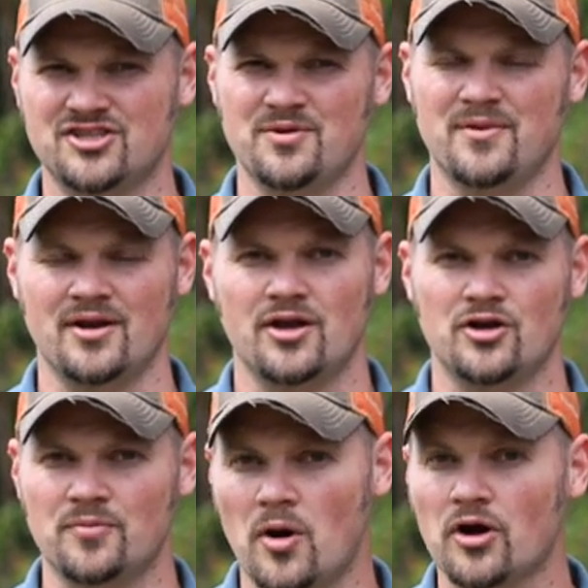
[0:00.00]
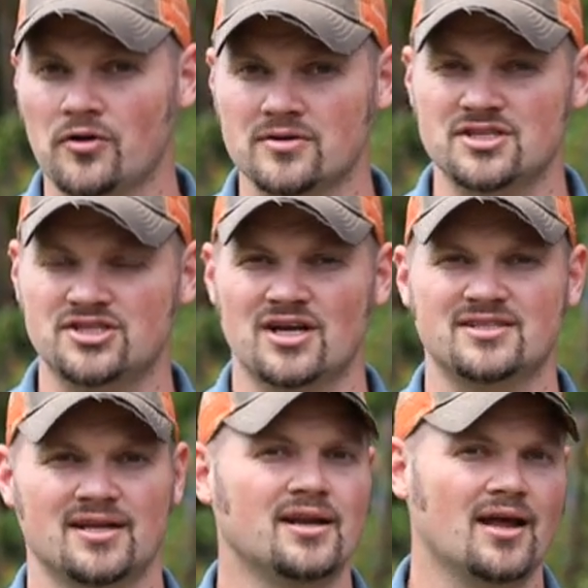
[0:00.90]
assuming your debarker is
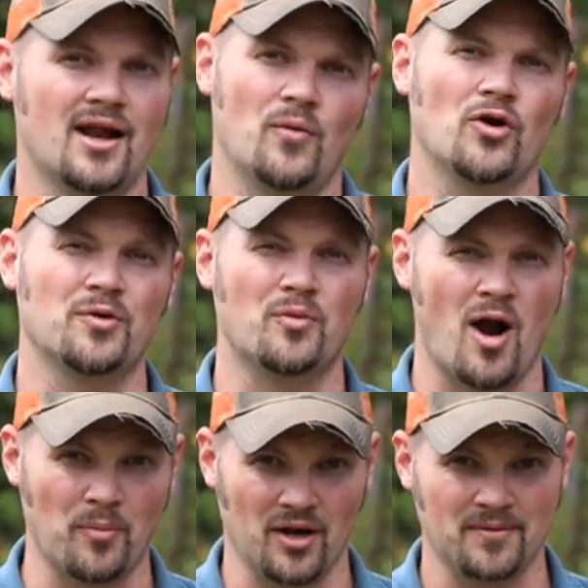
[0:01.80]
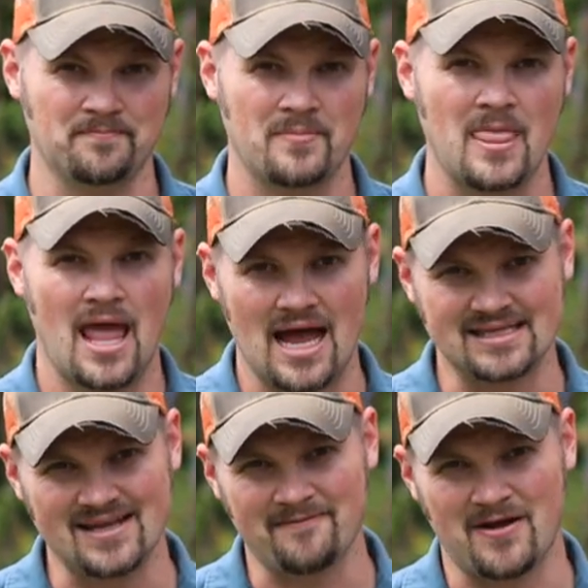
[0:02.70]
adjusted and working properly.
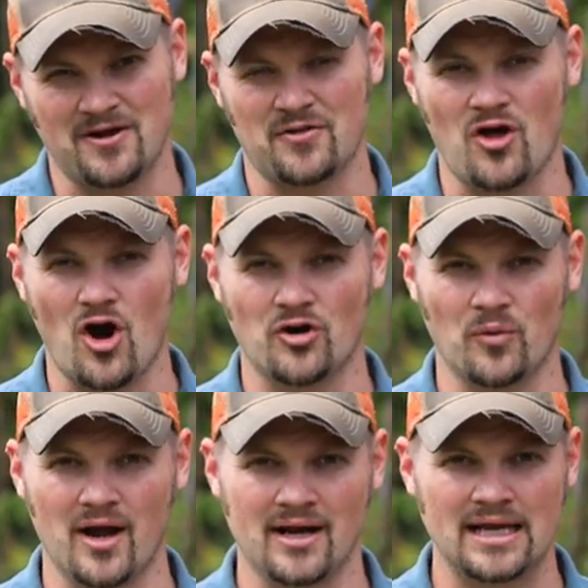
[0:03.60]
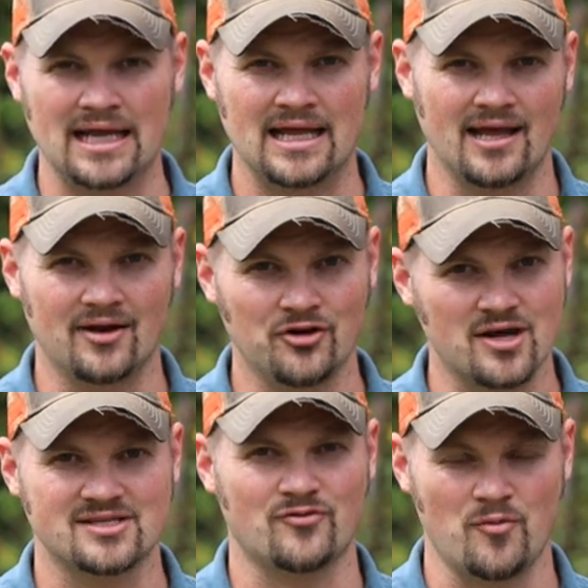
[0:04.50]
As I found out the hard way, and you
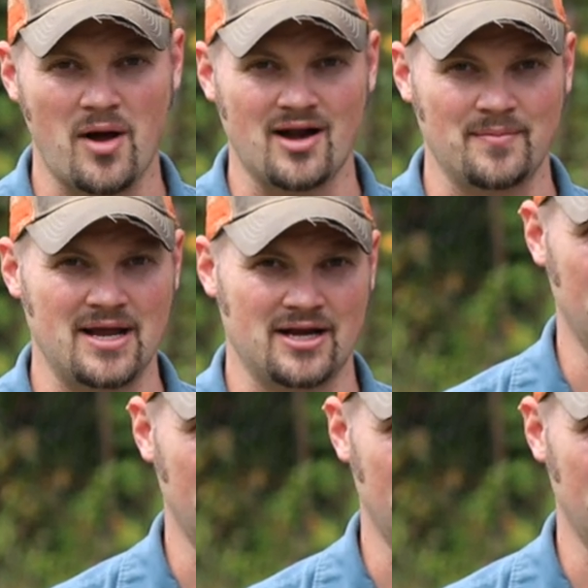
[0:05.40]
guys have reminded me